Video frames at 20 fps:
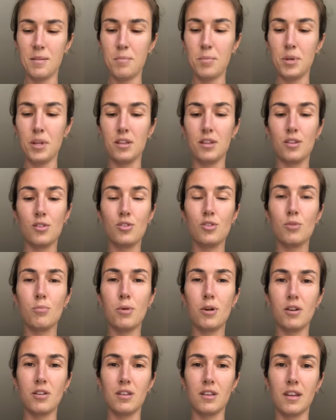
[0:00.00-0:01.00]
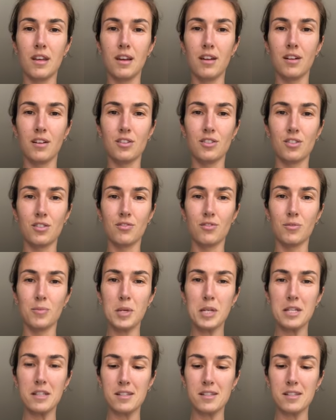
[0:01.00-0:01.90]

But those are part of the character for me,